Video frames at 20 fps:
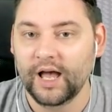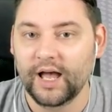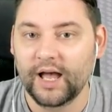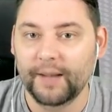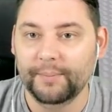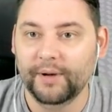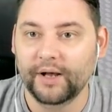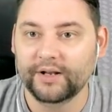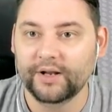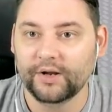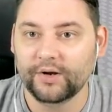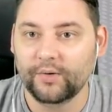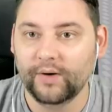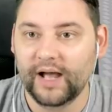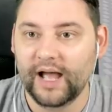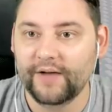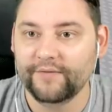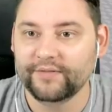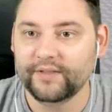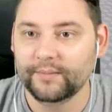Uh, but I don't
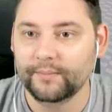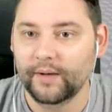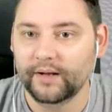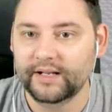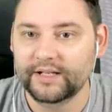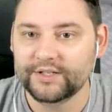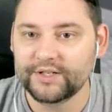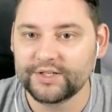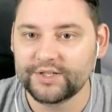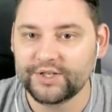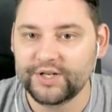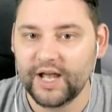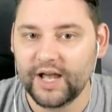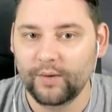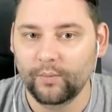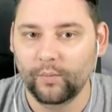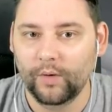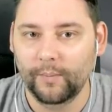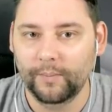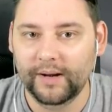quite have the money just
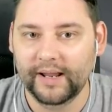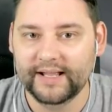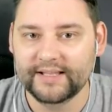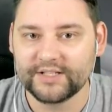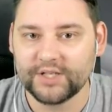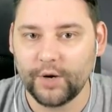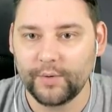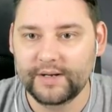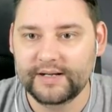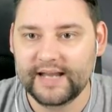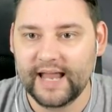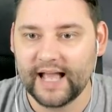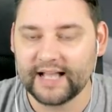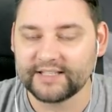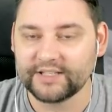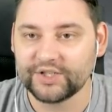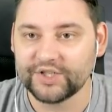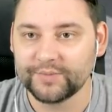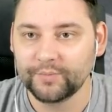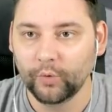yet. What plane's going
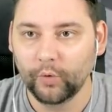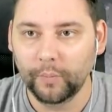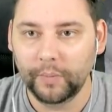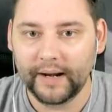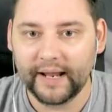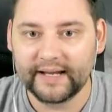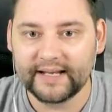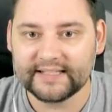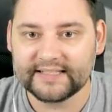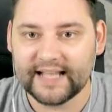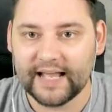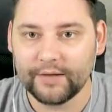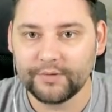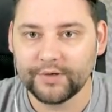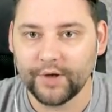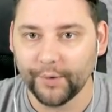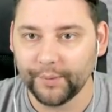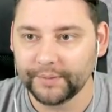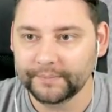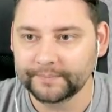next? The small plane is now
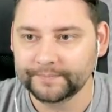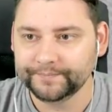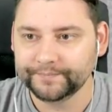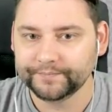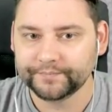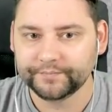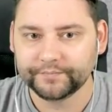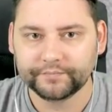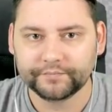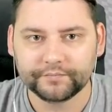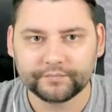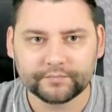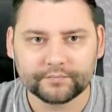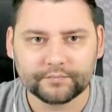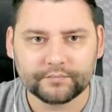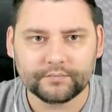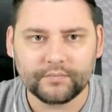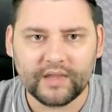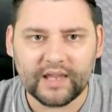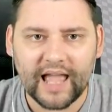going.
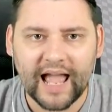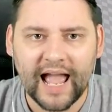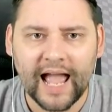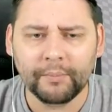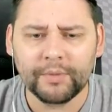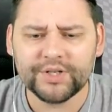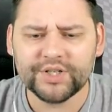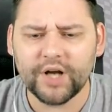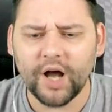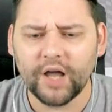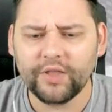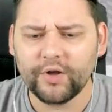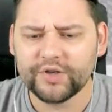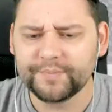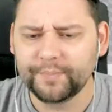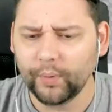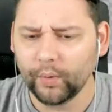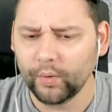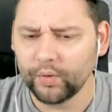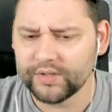How much are
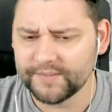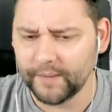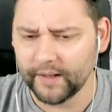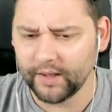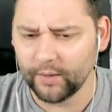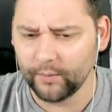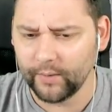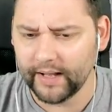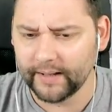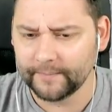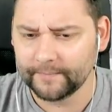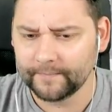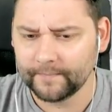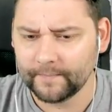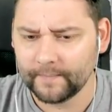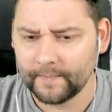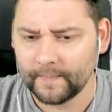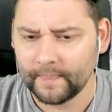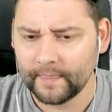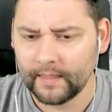those boards, by the way?
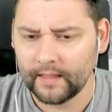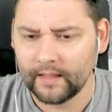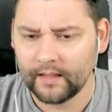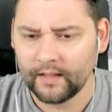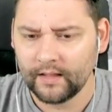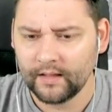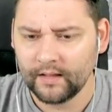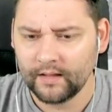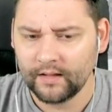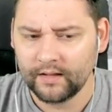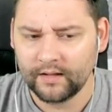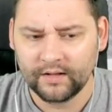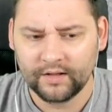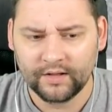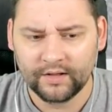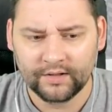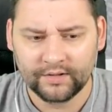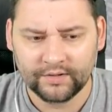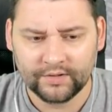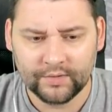
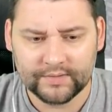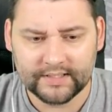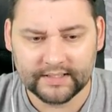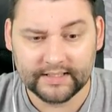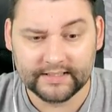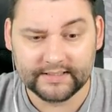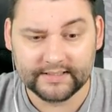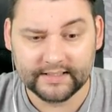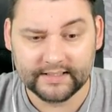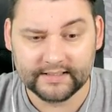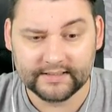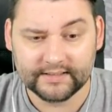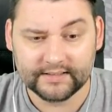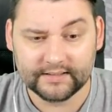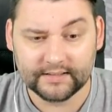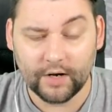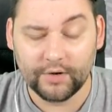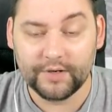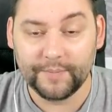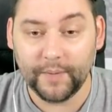
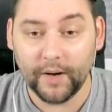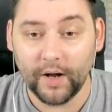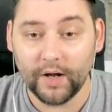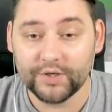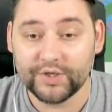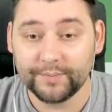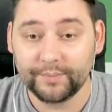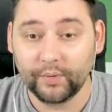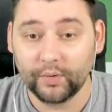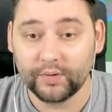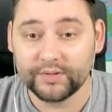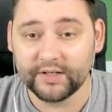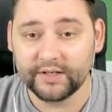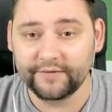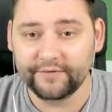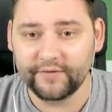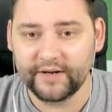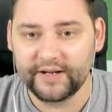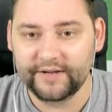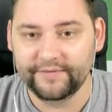Utilities. Oh, departure boards.
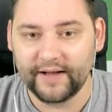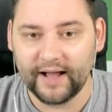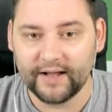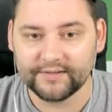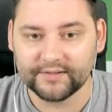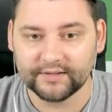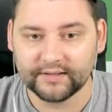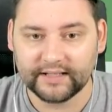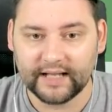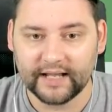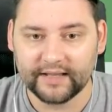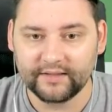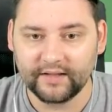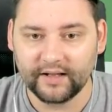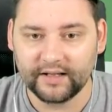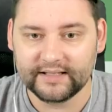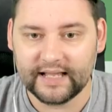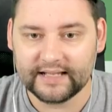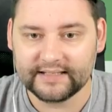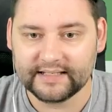Only three thousand. Okay,
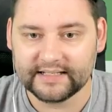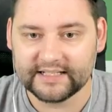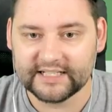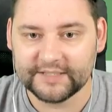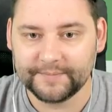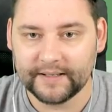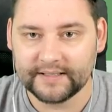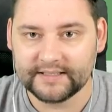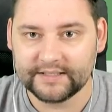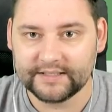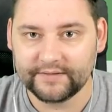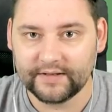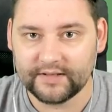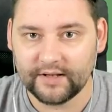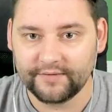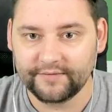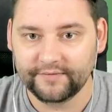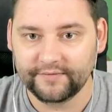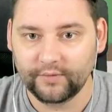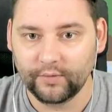not as expensive as
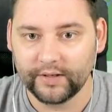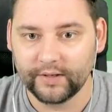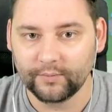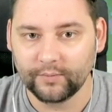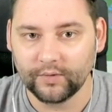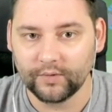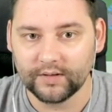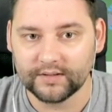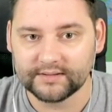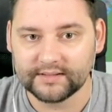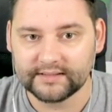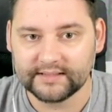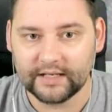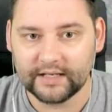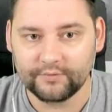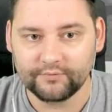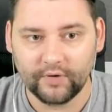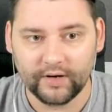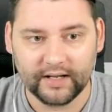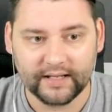I thought it was. Is
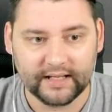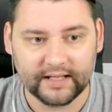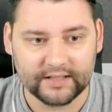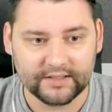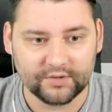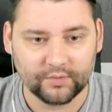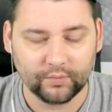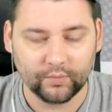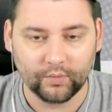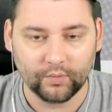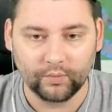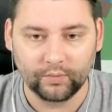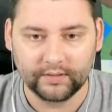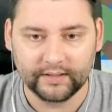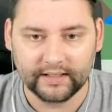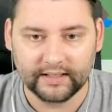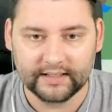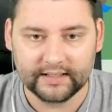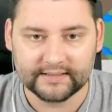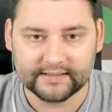that right against the wall?
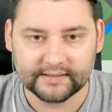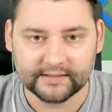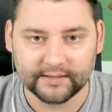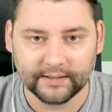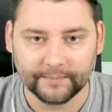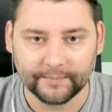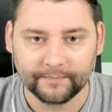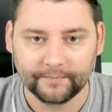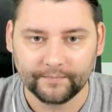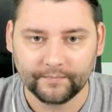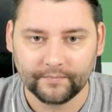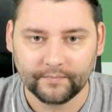It is, isn't it?